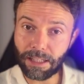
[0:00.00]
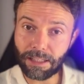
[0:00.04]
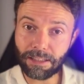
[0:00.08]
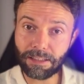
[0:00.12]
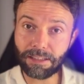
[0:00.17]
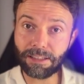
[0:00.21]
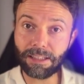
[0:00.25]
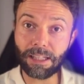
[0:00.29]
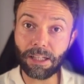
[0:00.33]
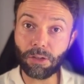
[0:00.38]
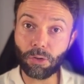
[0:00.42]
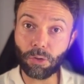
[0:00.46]
a
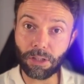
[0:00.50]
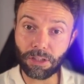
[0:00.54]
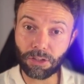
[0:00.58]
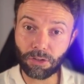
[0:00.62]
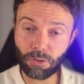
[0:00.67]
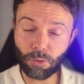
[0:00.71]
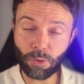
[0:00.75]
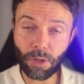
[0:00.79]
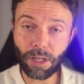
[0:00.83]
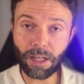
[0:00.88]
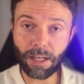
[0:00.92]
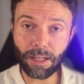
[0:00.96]

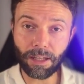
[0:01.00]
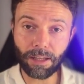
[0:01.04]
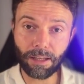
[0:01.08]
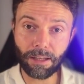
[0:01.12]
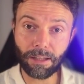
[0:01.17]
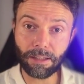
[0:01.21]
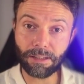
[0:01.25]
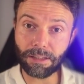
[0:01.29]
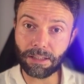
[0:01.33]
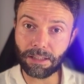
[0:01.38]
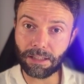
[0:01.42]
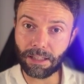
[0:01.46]
sequenced way,
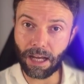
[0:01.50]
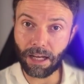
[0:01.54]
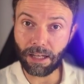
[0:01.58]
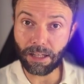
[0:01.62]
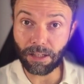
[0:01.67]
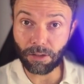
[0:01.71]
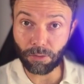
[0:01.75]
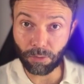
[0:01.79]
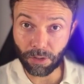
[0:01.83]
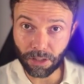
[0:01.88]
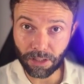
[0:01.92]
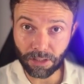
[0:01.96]

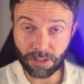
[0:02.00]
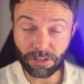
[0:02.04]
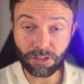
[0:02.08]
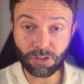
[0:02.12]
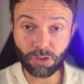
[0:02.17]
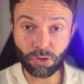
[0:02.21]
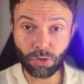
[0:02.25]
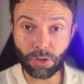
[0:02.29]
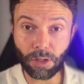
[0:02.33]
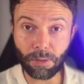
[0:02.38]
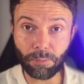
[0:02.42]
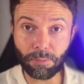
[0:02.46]
starting with a
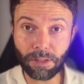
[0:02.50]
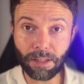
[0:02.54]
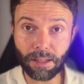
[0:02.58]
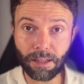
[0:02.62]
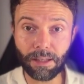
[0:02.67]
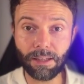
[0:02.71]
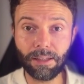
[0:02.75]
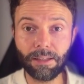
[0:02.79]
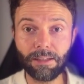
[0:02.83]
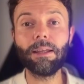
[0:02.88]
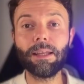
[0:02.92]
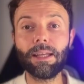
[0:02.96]
script,
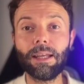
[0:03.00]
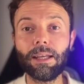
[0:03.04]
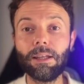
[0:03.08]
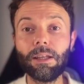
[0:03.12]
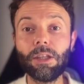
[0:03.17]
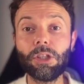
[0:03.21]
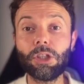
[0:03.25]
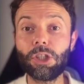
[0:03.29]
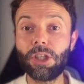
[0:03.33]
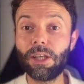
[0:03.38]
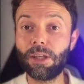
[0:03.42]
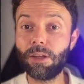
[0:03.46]

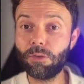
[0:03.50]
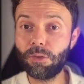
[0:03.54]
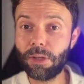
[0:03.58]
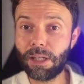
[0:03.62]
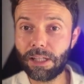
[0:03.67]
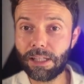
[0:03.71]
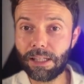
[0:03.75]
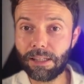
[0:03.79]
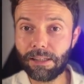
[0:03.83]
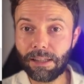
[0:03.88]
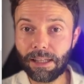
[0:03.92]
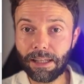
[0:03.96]
then
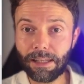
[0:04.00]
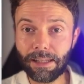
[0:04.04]
generating the